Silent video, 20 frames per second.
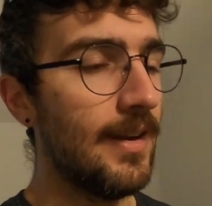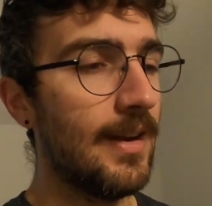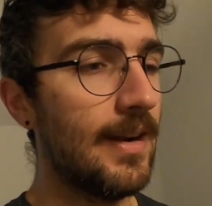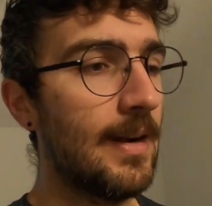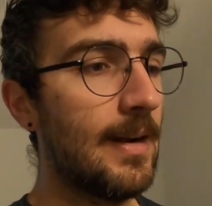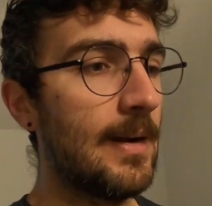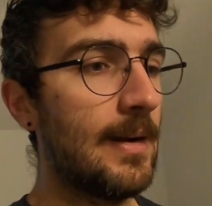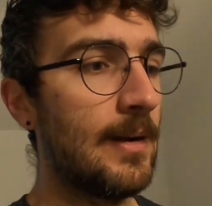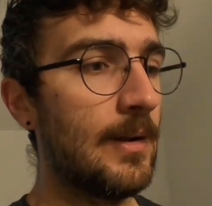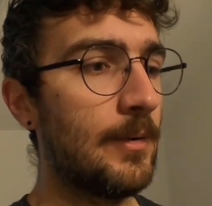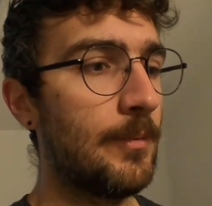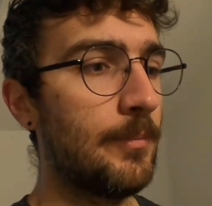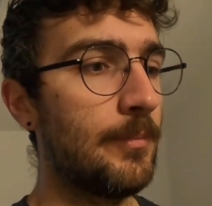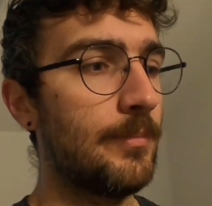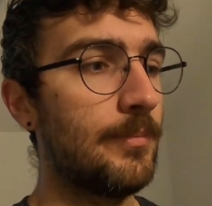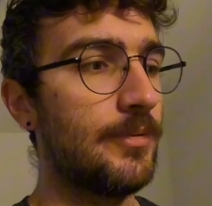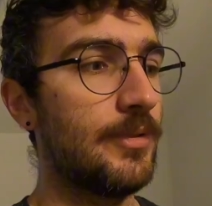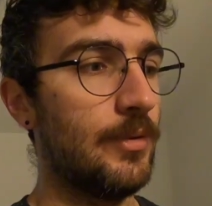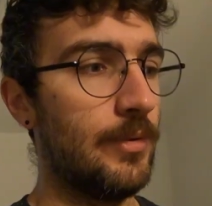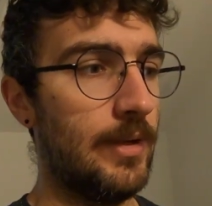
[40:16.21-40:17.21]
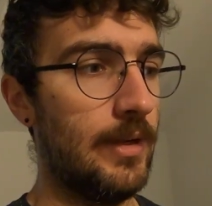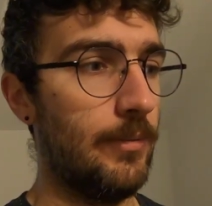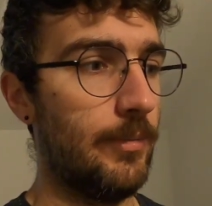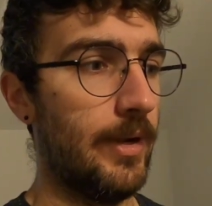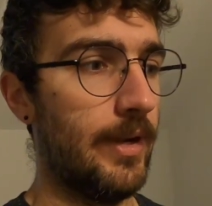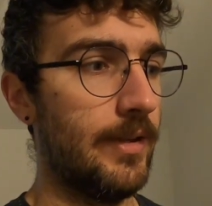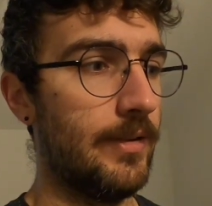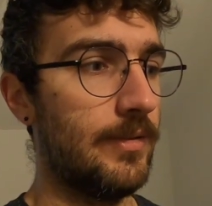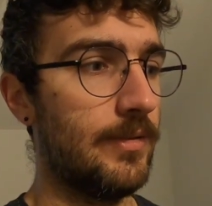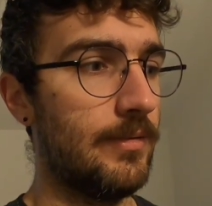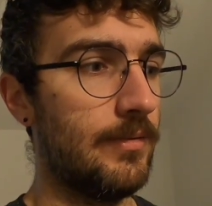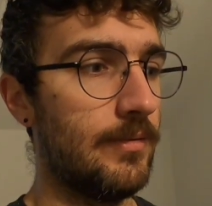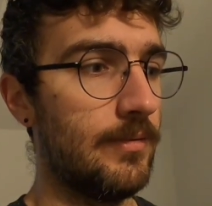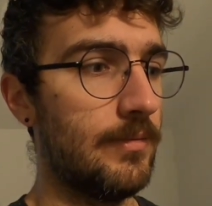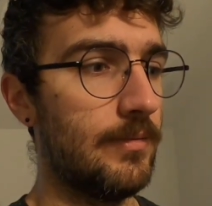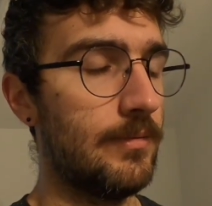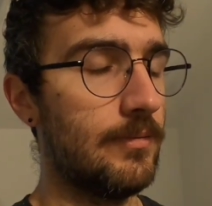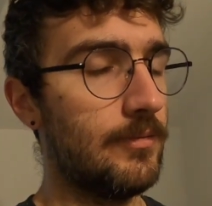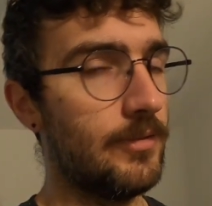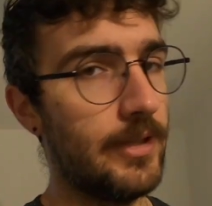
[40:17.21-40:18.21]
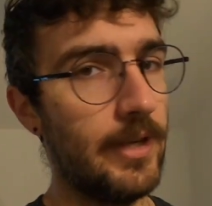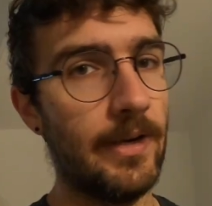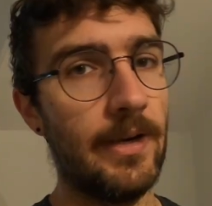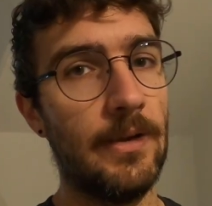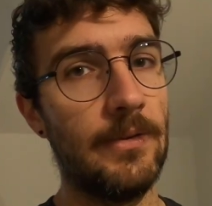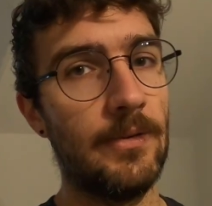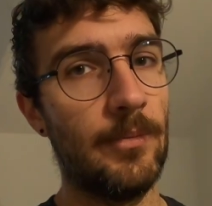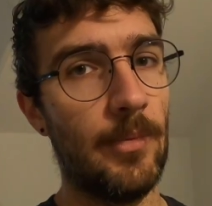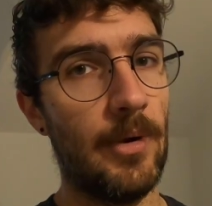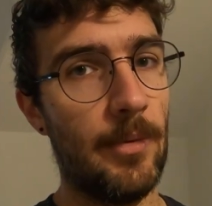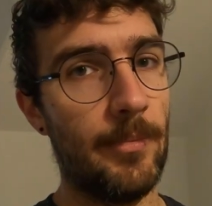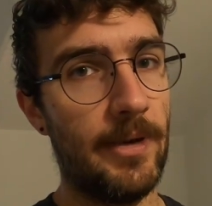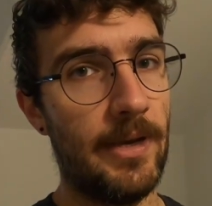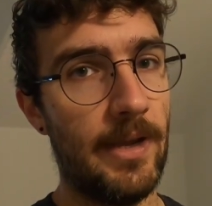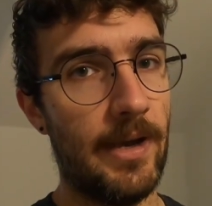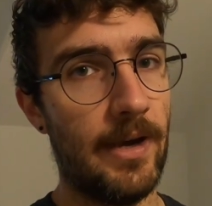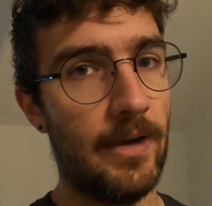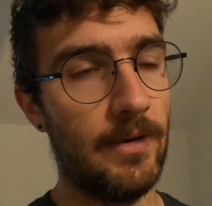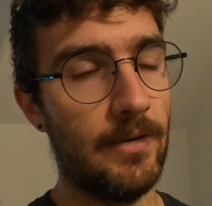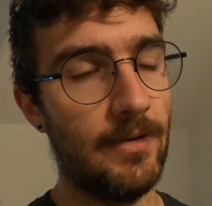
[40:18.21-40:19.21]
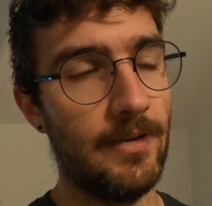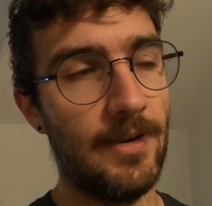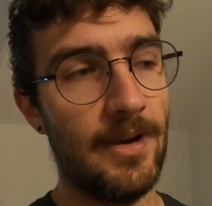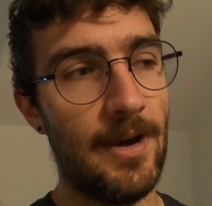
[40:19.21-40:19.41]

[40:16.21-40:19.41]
So anyways, shout out to mom and dad.